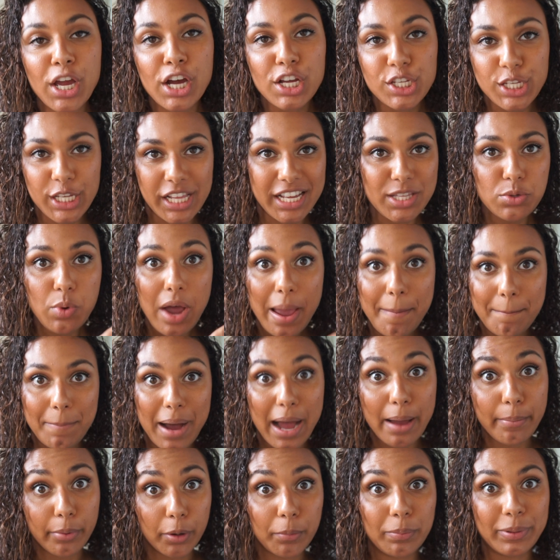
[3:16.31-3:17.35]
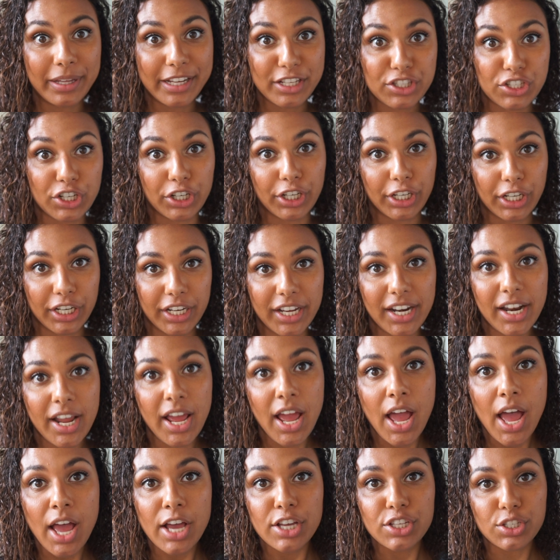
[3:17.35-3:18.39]
So that's why Bible plans are good.
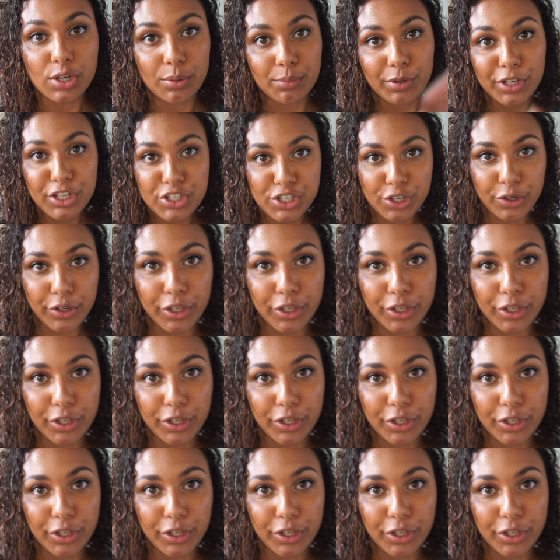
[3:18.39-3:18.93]
So I'm gonna show